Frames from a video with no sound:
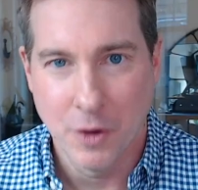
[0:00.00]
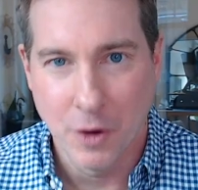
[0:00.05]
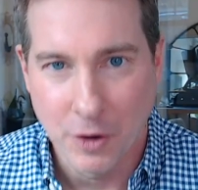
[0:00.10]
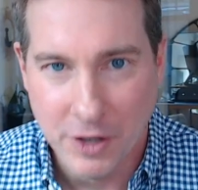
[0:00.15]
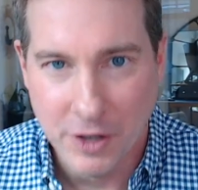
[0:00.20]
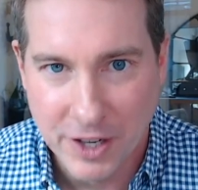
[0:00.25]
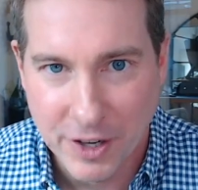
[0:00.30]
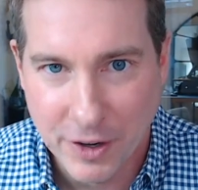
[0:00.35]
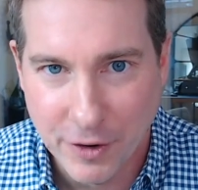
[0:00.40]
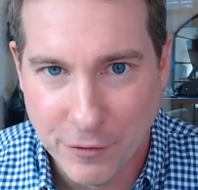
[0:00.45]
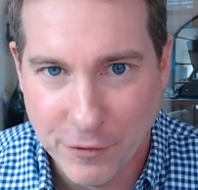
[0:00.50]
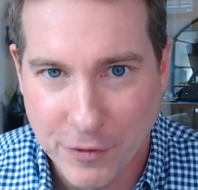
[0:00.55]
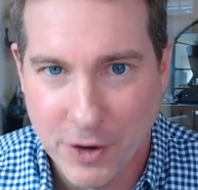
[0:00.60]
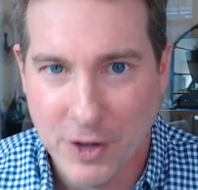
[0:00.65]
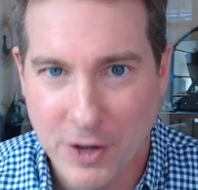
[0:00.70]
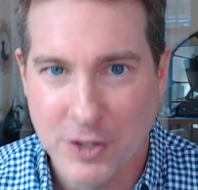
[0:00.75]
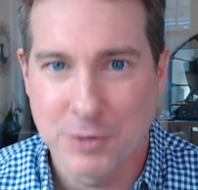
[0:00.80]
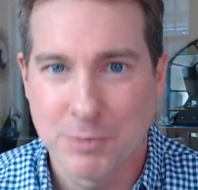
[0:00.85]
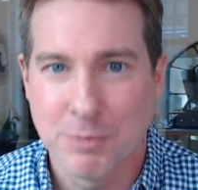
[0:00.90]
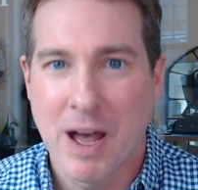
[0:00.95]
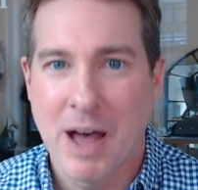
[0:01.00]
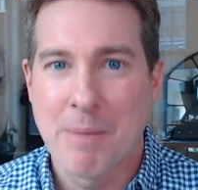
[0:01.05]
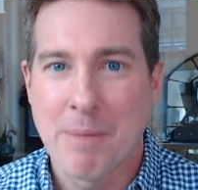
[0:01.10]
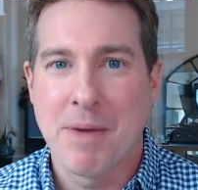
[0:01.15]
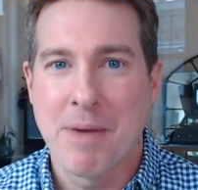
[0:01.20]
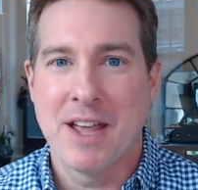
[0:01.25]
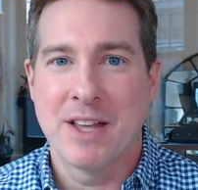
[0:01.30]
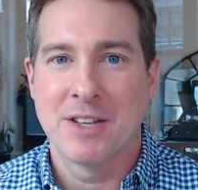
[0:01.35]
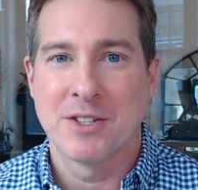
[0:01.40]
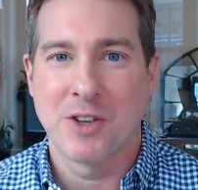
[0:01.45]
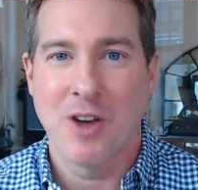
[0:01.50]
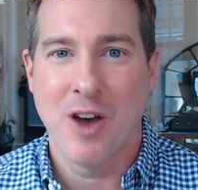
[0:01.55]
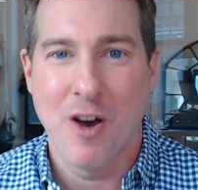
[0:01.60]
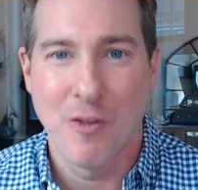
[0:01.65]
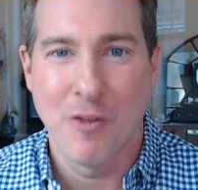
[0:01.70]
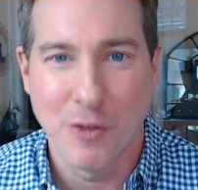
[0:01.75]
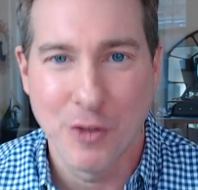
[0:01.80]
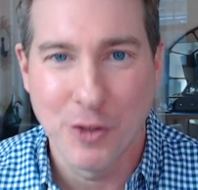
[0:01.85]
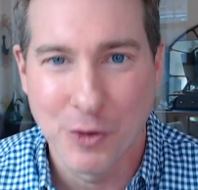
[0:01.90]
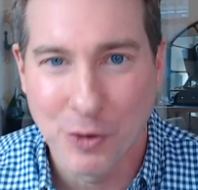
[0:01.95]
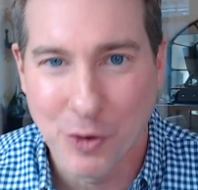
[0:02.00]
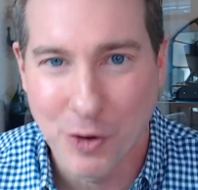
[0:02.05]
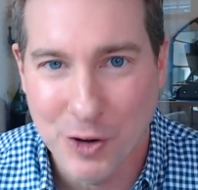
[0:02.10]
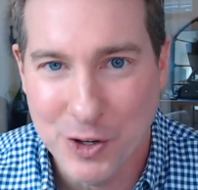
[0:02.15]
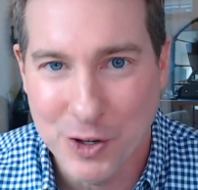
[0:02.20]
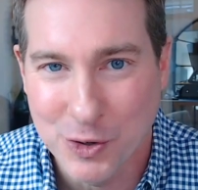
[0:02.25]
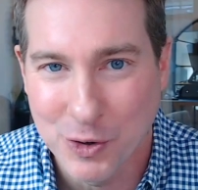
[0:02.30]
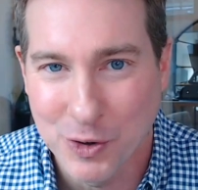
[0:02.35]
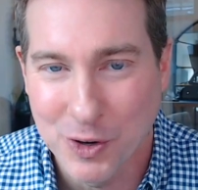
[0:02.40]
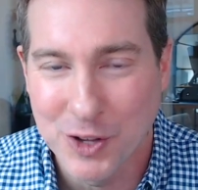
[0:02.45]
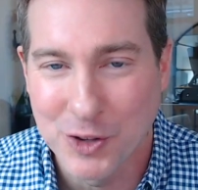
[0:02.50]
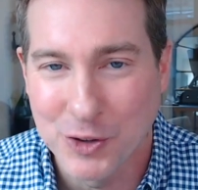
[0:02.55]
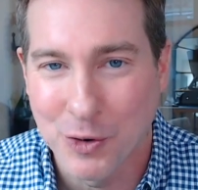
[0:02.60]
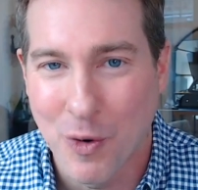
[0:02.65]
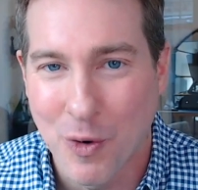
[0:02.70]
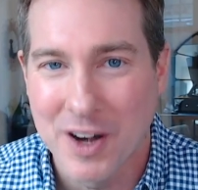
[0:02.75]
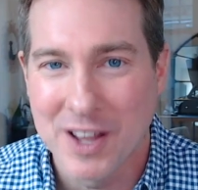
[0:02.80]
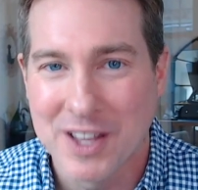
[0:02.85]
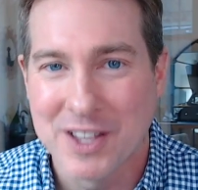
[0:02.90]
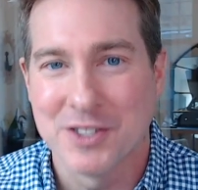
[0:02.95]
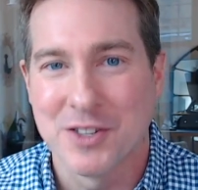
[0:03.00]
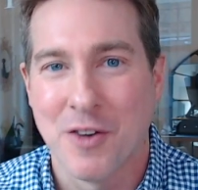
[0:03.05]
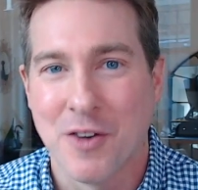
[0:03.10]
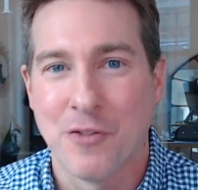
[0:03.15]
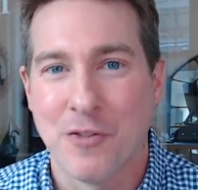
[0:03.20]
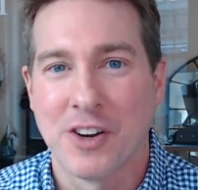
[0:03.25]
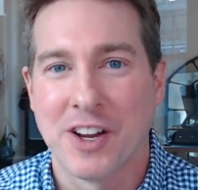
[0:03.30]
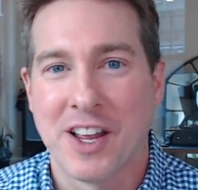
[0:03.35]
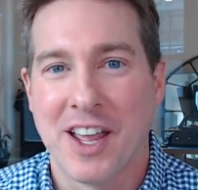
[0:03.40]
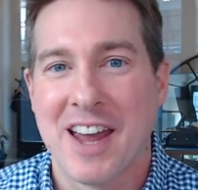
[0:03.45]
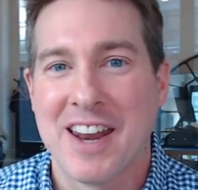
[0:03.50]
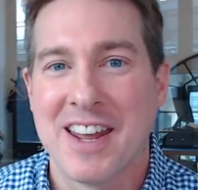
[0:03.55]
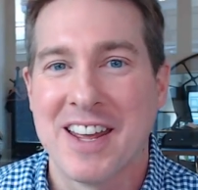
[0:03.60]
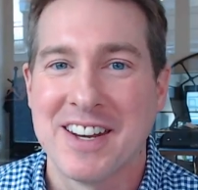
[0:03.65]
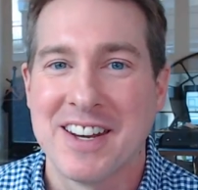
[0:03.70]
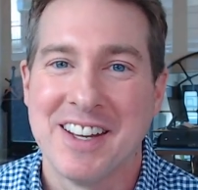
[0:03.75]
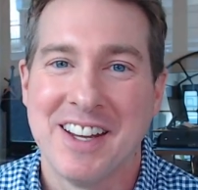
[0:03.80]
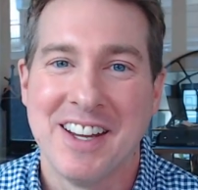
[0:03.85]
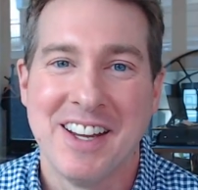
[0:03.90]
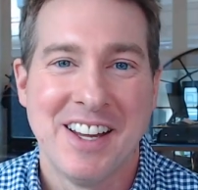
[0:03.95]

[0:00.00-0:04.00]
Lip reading: You heard it here first. Bob Payne's calling from the roaring 2020s. Don't forget it.